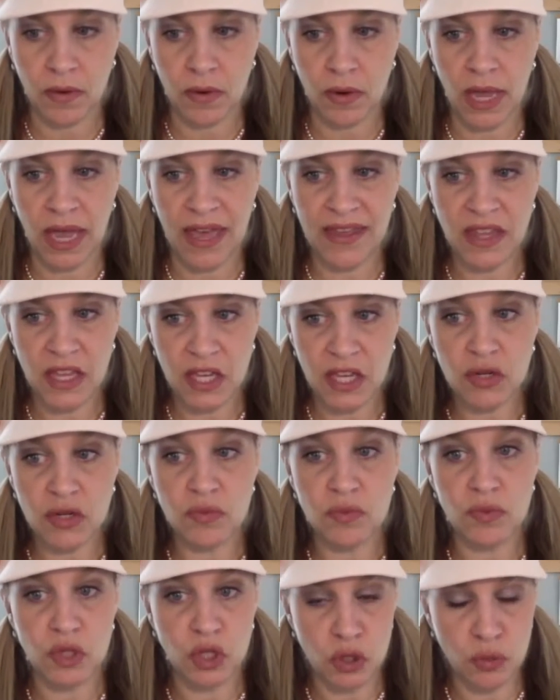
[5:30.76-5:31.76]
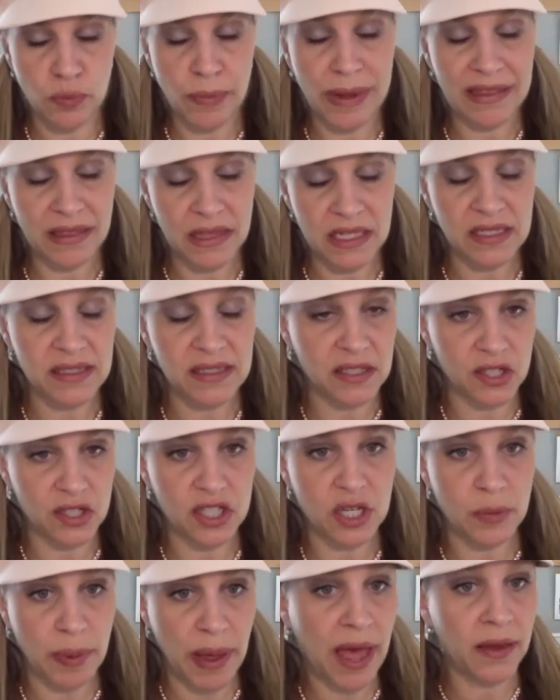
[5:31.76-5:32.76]
And then you made the decision to
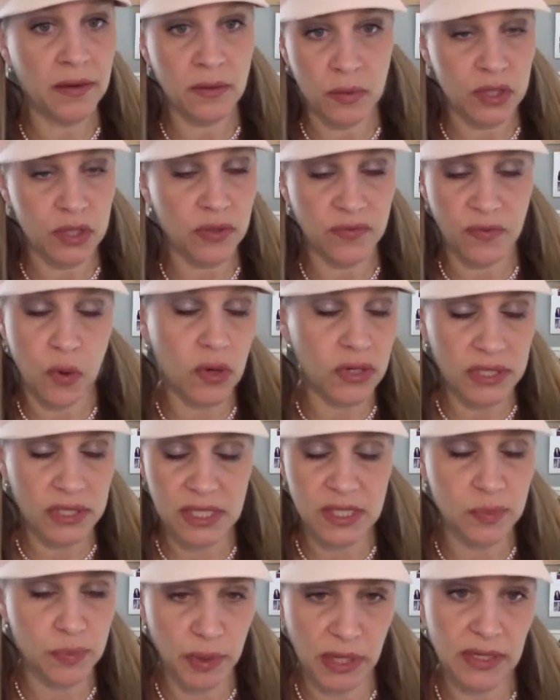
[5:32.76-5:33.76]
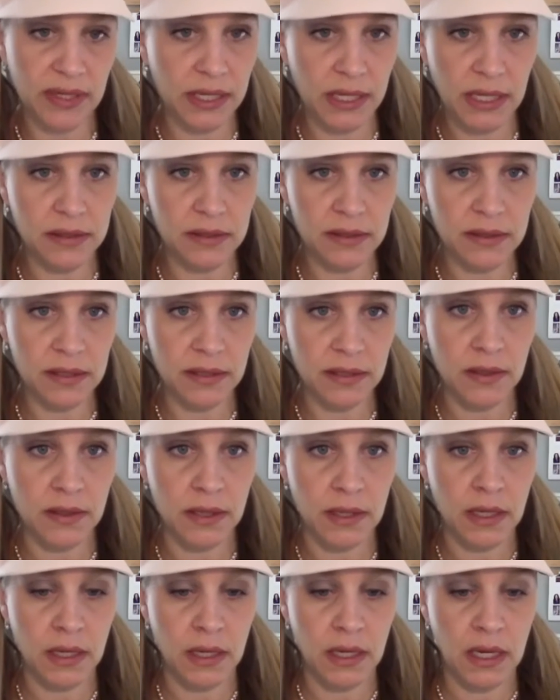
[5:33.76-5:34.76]
patent, which of course is brilliant.
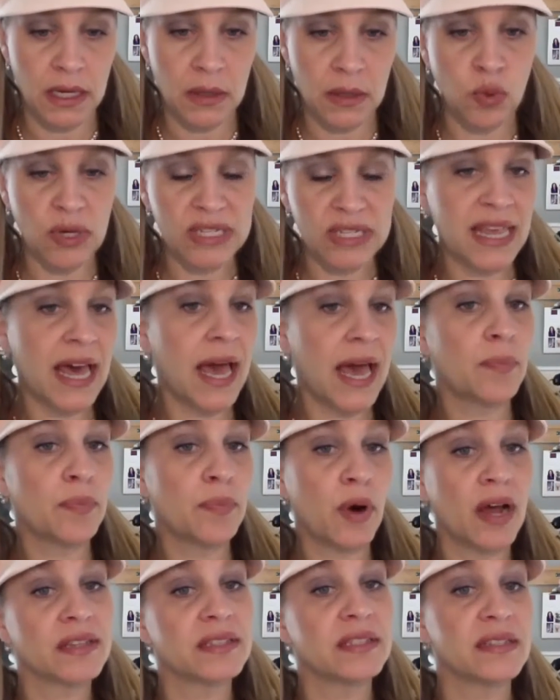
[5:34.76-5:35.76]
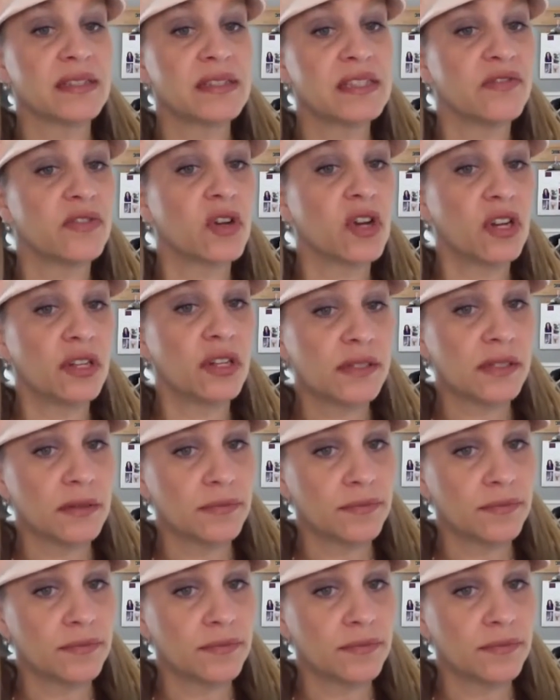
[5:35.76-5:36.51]
Was that process difficult?